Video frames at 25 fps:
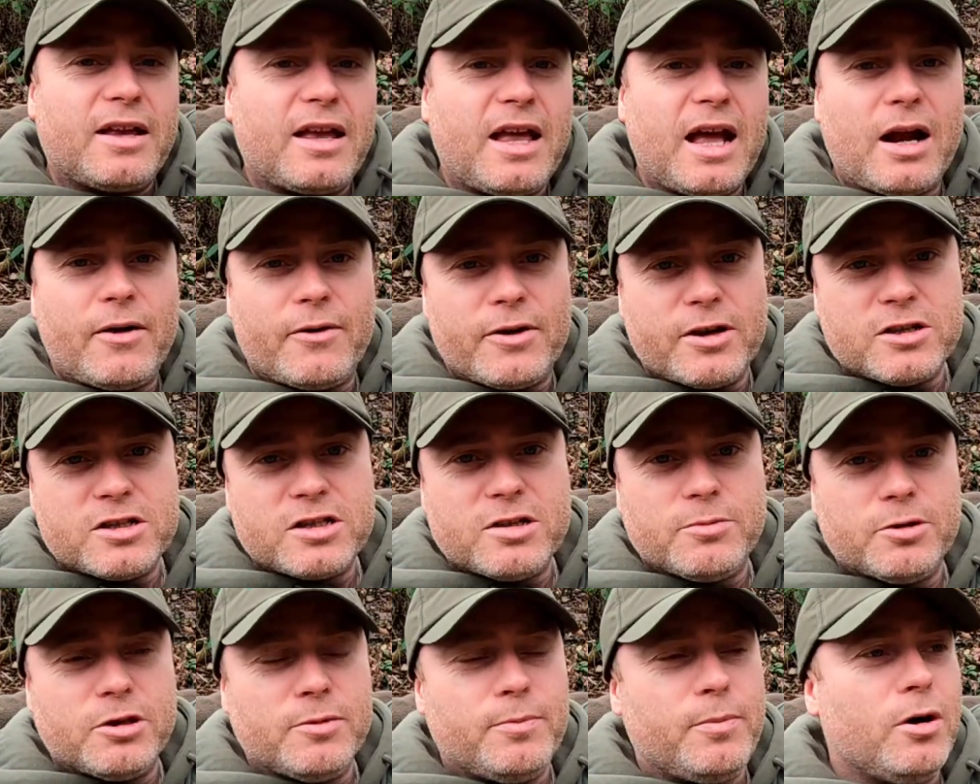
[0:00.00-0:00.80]
carrying
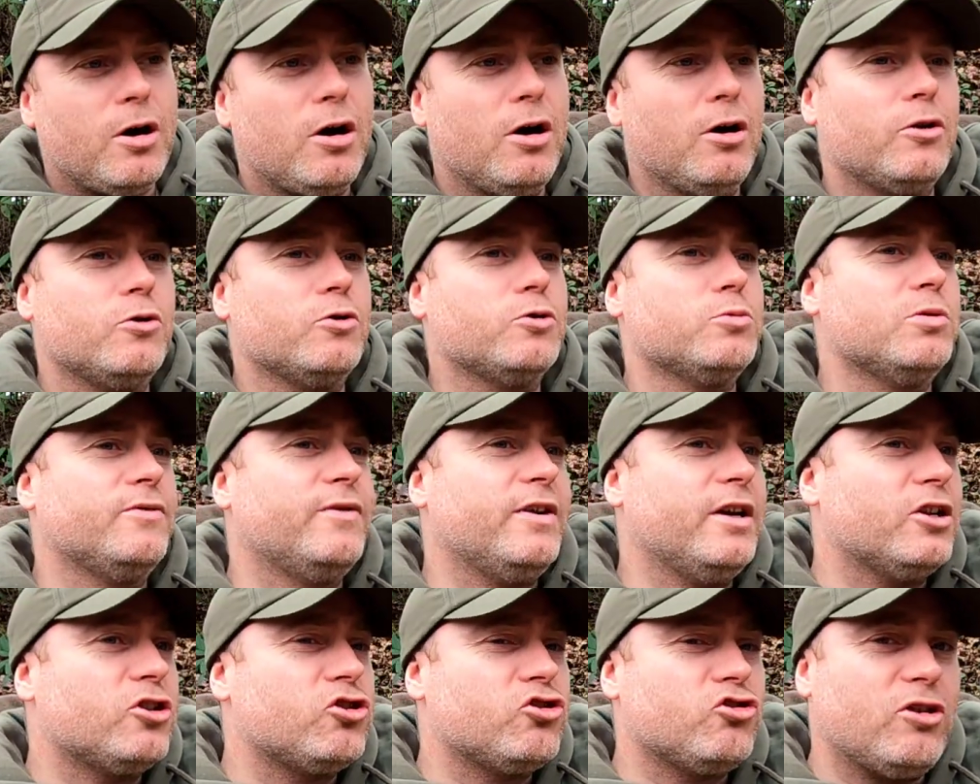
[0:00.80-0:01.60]
some of the particles
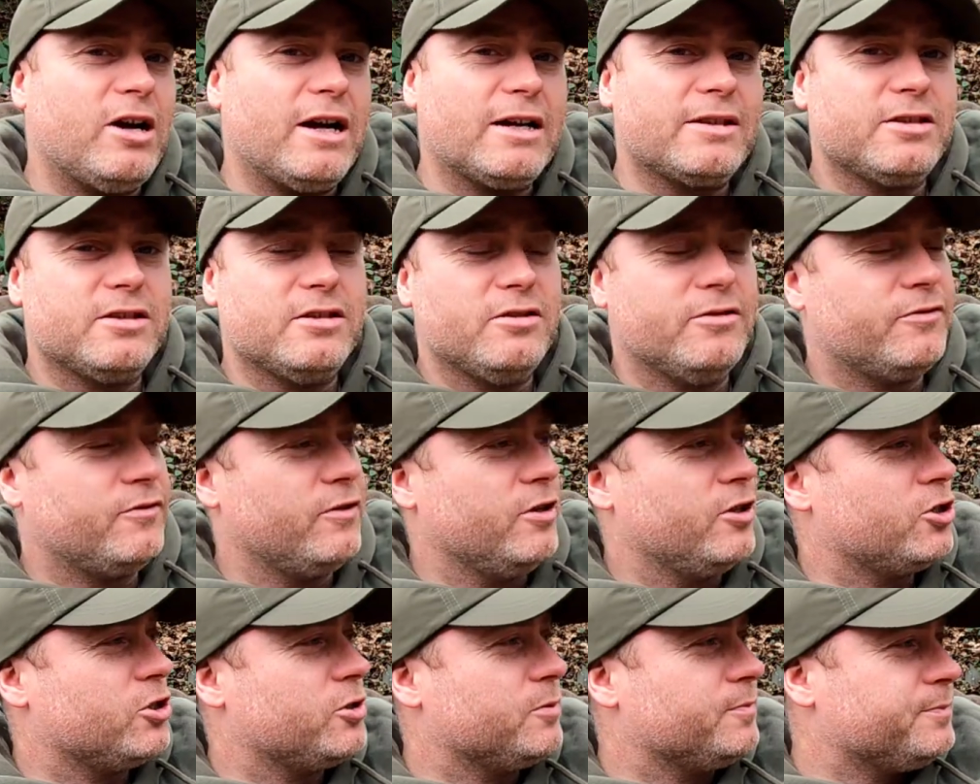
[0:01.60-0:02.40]
with it, attracting the
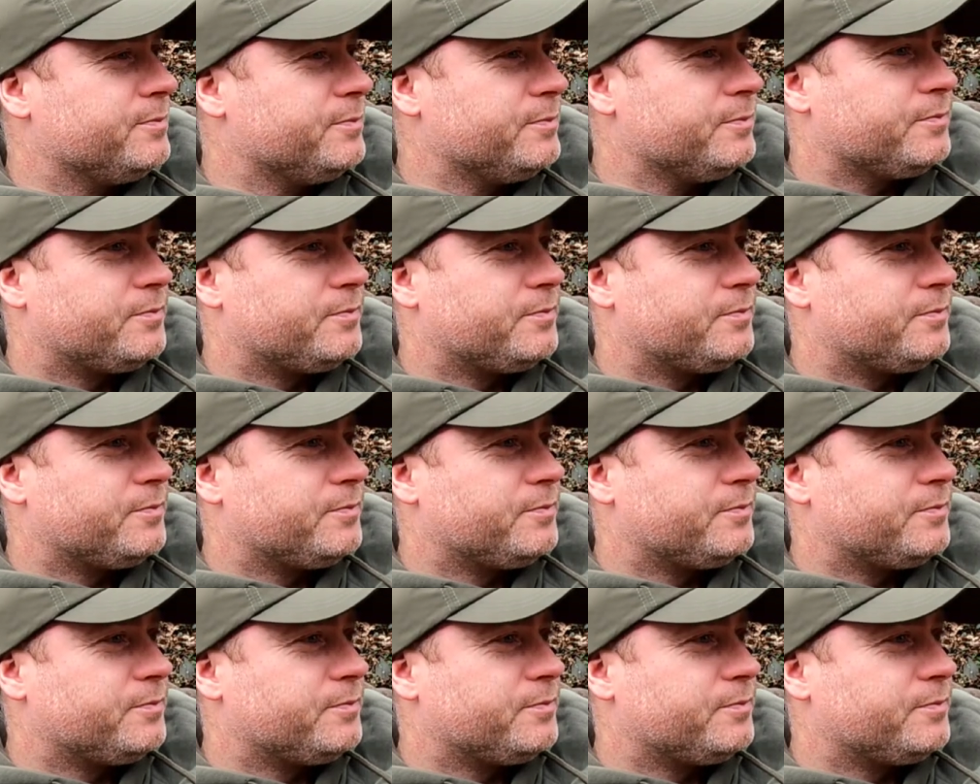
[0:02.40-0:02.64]
fish.